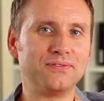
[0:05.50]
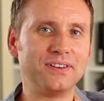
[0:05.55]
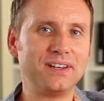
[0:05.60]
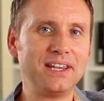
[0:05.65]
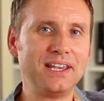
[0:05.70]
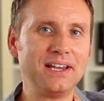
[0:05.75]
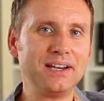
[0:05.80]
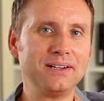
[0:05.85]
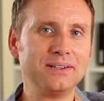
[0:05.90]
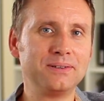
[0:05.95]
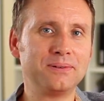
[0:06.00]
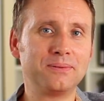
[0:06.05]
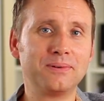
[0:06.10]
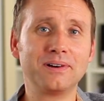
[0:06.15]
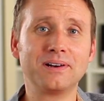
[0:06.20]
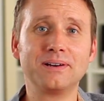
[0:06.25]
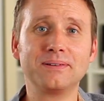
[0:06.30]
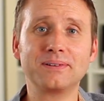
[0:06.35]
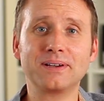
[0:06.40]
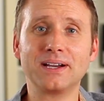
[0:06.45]
video
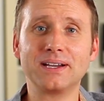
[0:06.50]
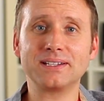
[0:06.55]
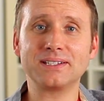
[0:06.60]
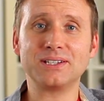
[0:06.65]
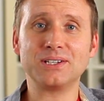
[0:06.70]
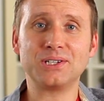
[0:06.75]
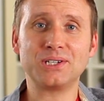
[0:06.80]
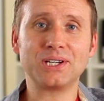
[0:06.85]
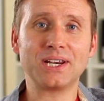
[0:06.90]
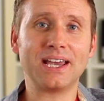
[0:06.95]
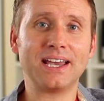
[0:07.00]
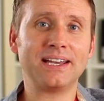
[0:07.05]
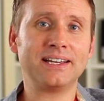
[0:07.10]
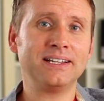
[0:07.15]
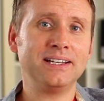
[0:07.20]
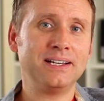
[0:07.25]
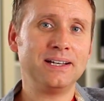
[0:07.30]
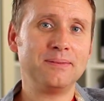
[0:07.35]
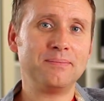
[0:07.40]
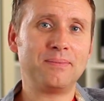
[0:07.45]
where I'm going to share
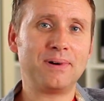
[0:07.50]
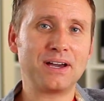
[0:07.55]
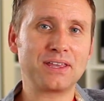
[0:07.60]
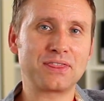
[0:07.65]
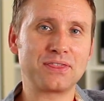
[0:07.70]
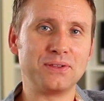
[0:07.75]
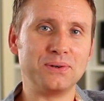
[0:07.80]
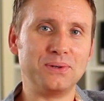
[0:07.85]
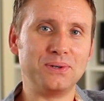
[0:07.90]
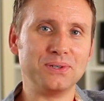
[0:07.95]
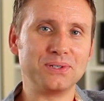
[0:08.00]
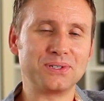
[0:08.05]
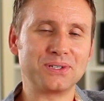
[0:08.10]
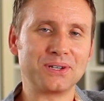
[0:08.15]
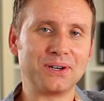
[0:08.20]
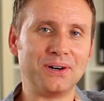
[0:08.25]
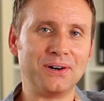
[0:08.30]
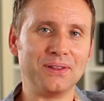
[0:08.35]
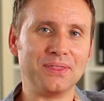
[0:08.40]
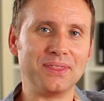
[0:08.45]
my thoughts
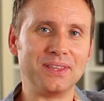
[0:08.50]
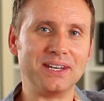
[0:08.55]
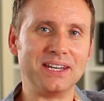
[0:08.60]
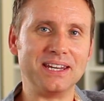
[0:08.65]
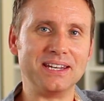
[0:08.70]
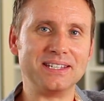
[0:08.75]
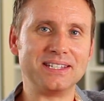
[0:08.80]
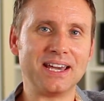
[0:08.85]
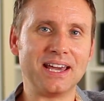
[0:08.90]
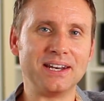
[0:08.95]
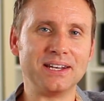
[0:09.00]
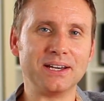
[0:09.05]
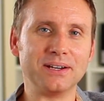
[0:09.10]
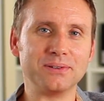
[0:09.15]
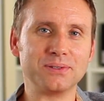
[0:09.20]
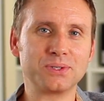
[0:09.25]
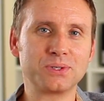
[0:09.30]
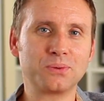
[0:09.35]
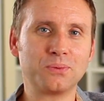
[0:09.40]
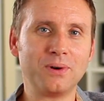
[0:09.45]
on the
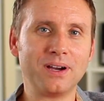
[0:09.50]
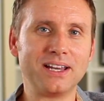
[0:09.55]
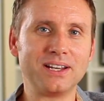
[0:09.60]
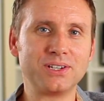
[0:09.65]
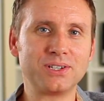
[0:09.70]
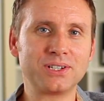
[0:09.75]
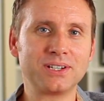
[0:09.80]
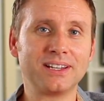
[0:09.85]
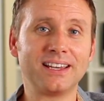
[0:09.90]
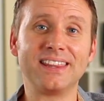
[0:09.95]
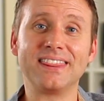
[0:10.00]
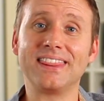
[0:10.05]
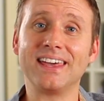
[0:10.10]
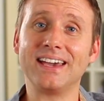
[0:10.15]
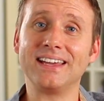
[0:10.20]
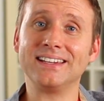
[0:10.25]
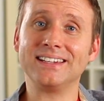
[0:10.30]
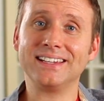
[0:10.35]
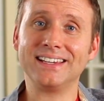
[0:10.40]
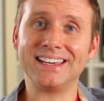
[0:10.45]
Nintendo Switch and
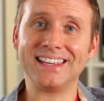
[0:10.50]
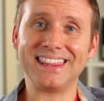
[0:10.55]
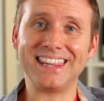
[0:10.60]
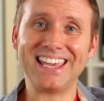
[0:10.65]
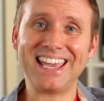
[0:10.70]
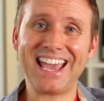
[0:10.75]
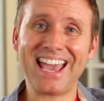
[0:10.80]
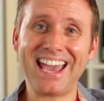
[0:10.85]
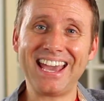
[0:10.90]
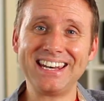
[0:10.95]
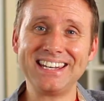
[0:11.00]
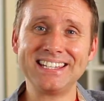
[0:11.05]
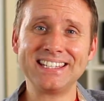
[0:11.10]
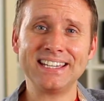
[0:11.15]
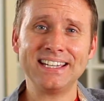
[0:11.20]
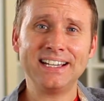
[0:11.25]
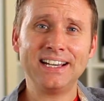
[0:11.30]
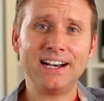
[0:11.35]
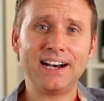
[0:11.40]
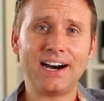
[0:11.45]
then at the end
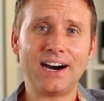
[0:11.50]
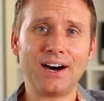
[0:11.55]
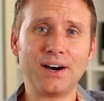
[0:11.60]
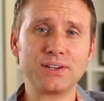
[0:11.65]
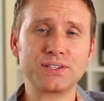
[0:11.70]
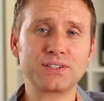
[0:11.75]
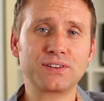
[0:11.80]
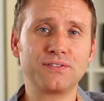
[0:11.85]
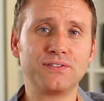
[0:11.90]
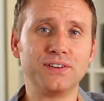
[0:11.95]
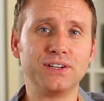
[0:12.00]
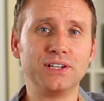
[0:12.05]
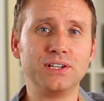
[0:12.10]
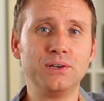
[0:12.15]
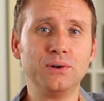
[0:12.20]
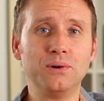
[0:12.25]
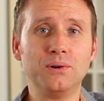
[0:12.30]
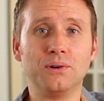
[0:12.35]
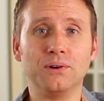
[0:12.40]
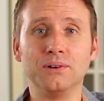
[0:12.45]
ask for
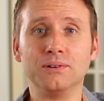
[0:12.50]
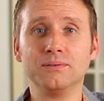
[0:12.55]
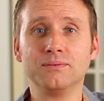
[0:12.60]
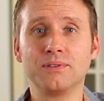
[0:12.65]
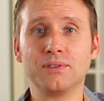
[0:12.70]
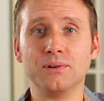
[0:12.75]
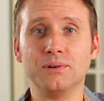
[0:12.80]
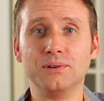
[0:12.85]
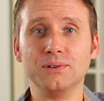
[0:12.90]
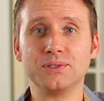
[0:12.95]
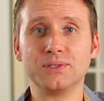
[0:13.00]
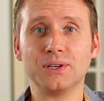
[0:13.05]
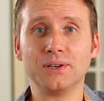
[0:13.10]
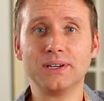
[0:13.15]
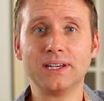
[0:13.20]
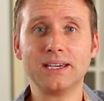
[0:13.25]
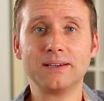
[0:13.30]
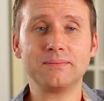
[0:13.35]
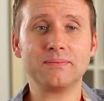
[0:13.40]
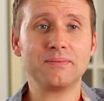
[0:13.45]
your thoughts
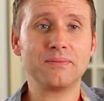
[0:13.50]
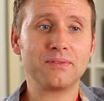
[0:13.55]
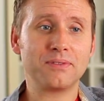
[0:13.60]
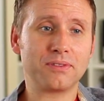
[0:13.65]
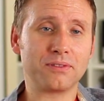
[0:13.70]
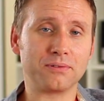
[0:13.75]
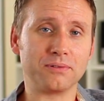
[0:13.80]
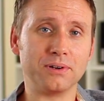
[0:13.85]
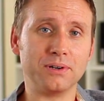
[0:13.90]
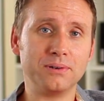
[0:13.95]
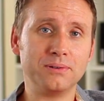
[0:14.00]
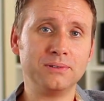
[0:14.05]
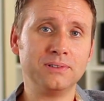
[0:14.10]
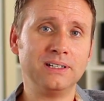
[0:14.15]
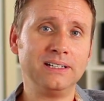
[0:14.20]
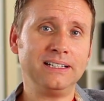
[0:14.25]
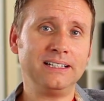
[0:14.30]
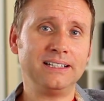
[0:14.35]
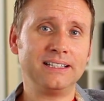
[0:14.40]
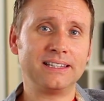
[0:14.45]
on it through
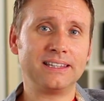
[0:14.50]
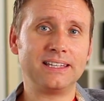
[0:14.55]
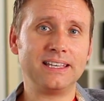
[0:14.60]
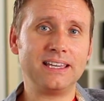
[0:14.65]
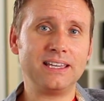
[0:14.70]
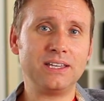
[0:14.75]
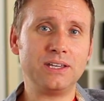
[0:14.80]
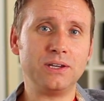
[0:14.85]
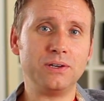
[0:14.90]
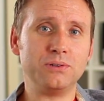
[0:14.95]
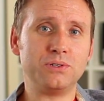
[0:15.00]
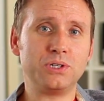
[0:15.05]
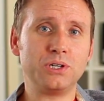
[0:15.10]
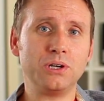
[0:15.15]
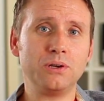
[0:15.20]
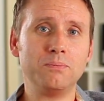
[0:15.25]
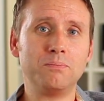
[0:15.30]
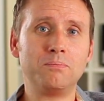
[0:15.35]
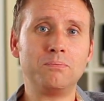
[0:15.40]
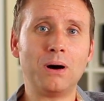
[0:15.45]
the
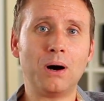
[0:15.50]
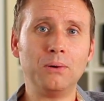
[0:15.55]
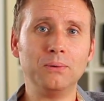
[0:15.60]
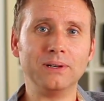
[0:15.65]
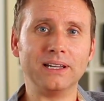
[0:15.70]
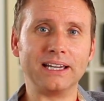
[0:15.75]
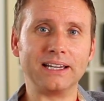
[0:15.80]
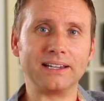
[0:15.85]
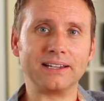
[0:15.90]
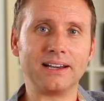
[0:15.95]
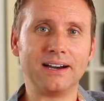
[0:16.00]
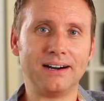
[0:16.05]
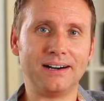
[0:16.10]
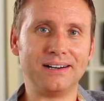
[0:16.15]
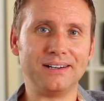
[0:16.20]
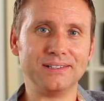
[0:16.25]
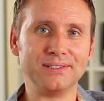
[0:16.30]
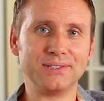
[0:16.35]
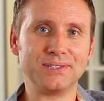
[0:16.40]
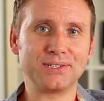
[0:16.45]
YouTube polling
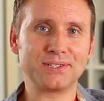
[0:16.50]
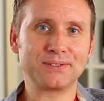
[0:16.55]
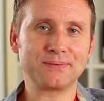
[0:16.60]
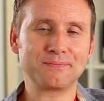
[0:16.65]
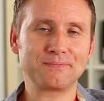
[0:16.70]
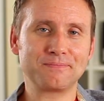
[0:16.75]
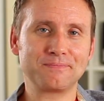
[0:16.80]
cards.